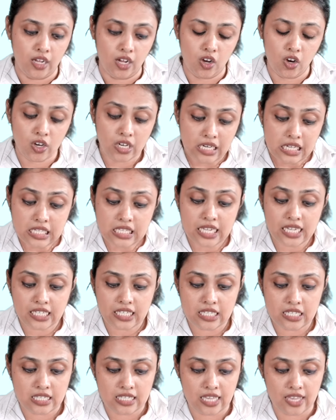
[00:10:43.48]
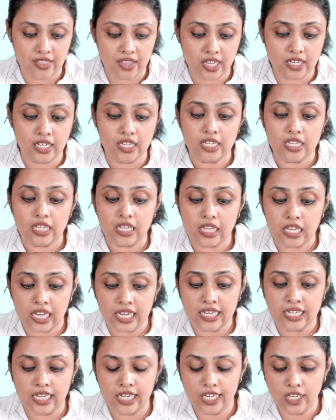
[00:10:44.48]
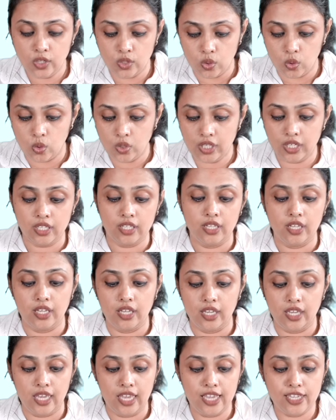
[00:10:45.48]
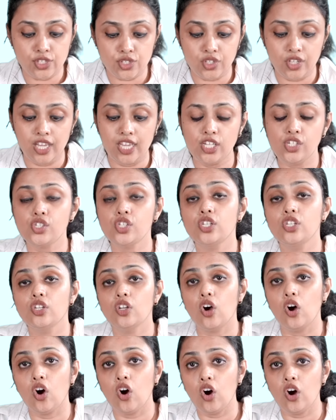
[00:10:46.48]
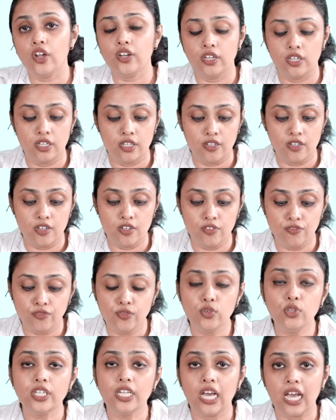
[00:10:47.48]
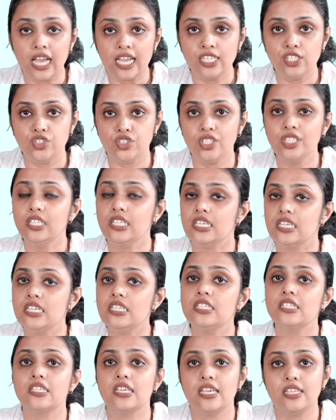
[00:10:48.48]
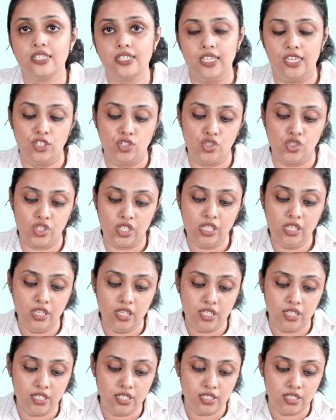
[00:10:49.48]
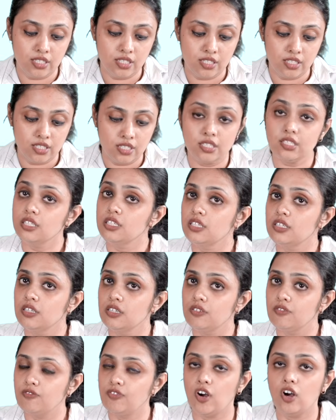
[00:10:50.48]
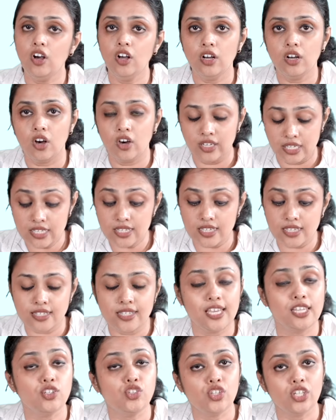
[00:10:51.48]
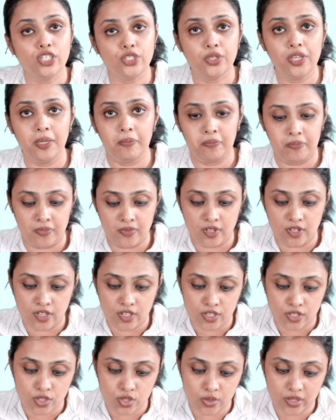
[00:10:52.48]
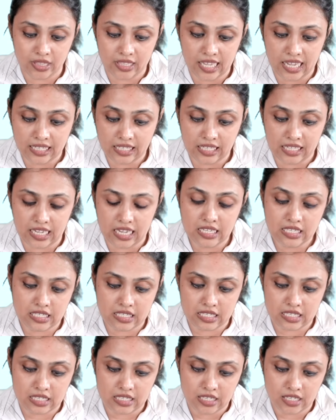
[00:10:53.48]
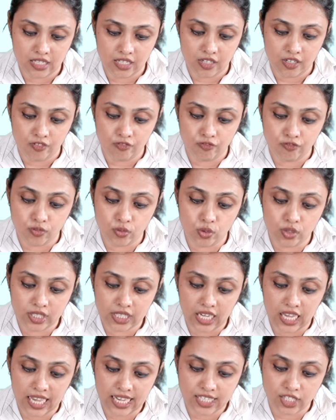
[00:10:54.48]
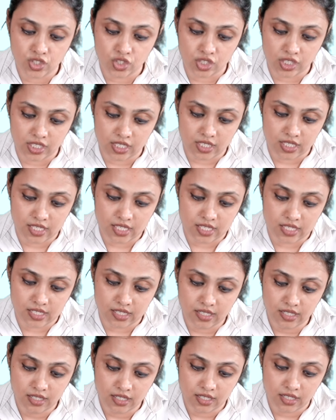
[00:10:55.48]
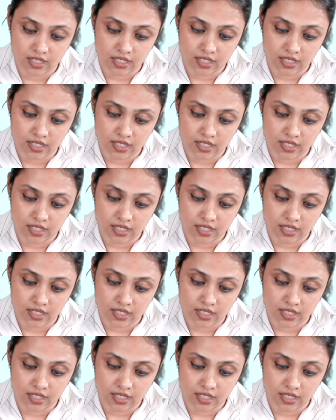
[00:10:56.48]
Or else I can say that kindly note, education on food hygiene is essential for or is essential to him. So in that case, food hygiene is the